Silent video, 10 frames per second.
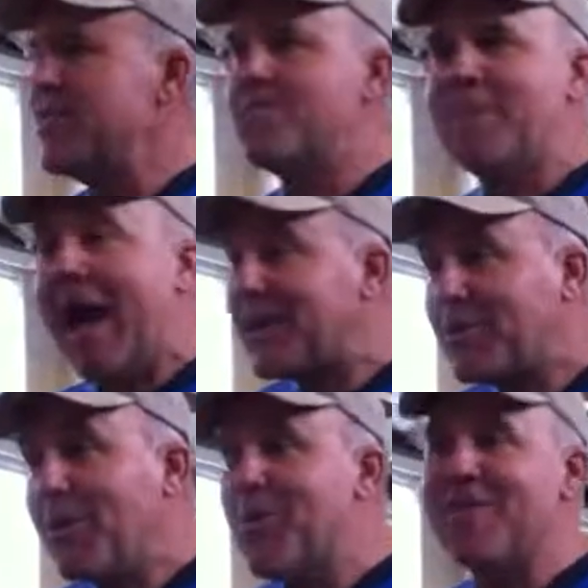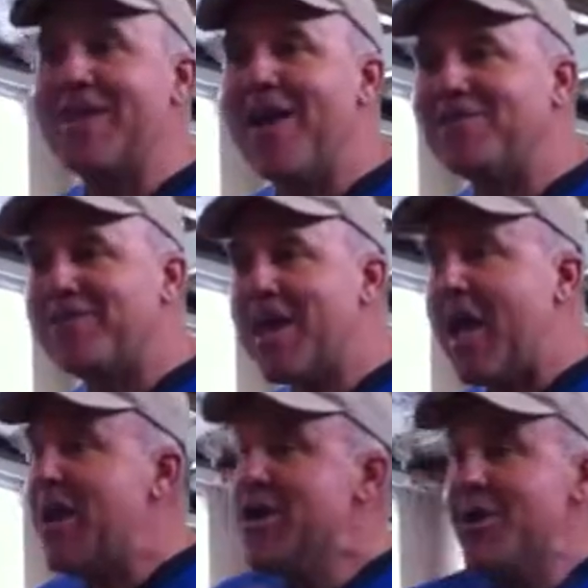it's backdoor of the
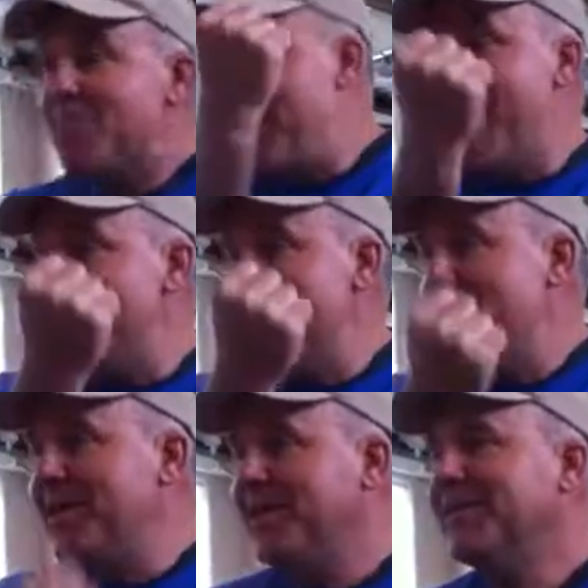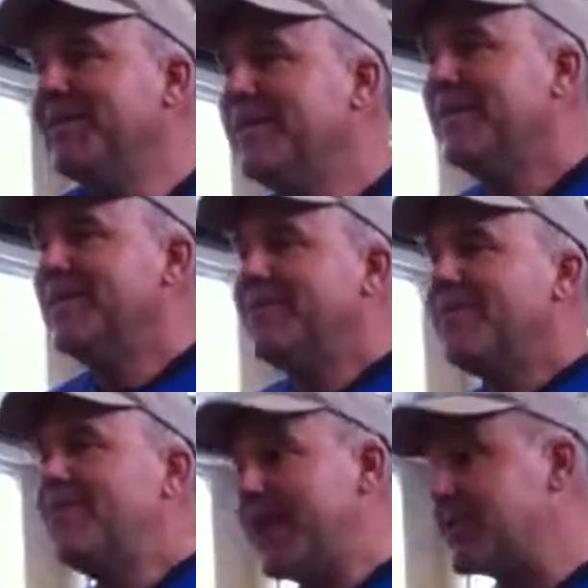FDA, baby.
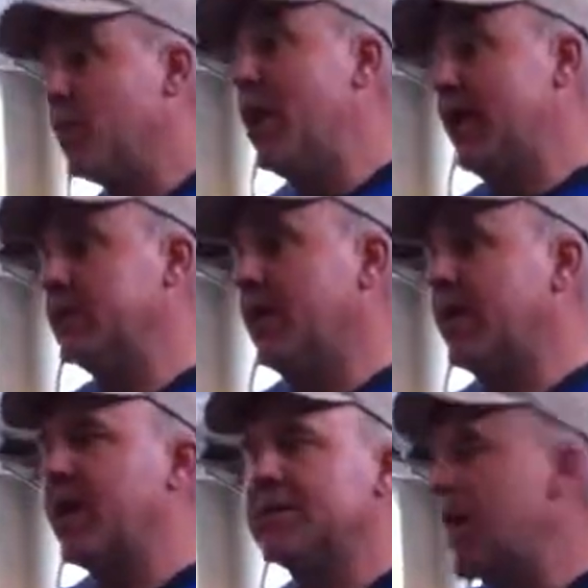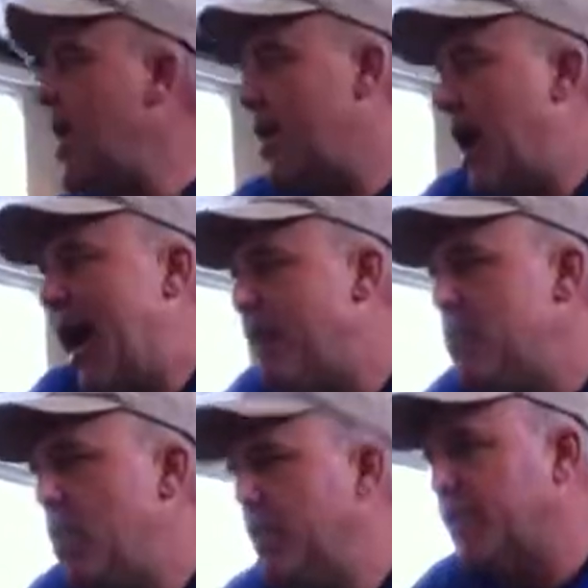That's the way I see it because I
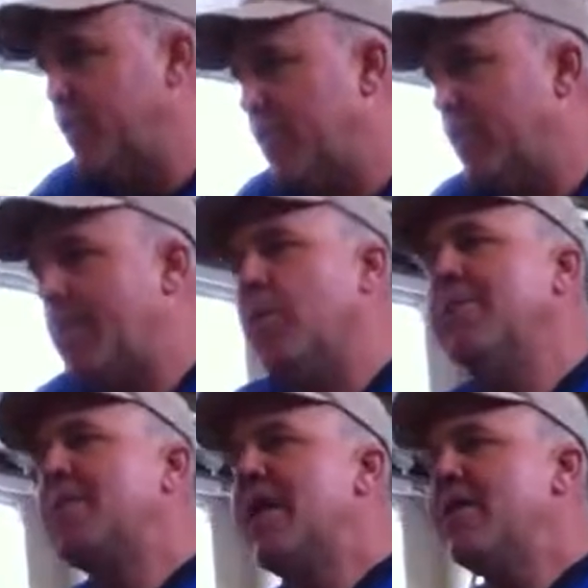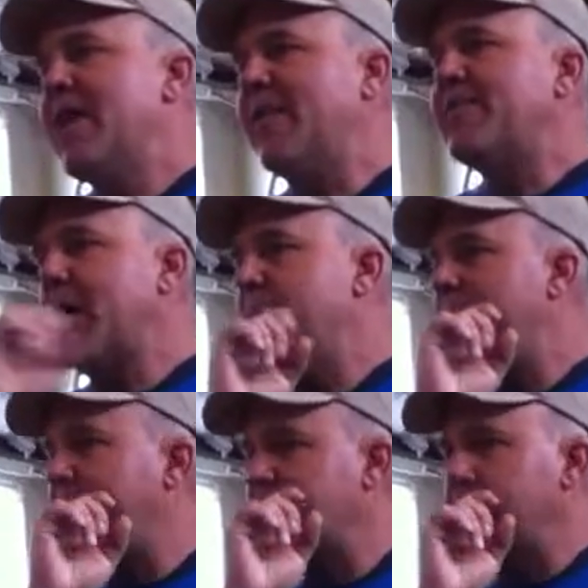have no use for these people. The FDA
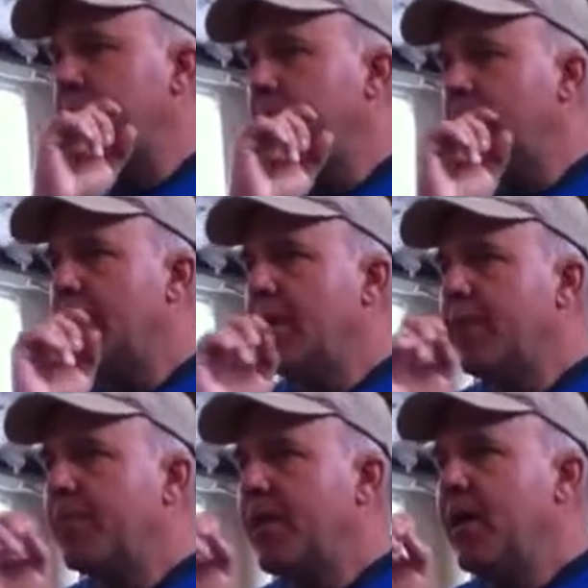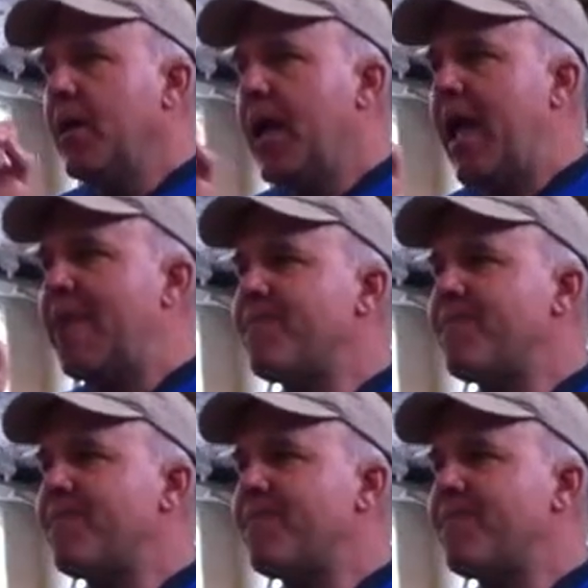backs a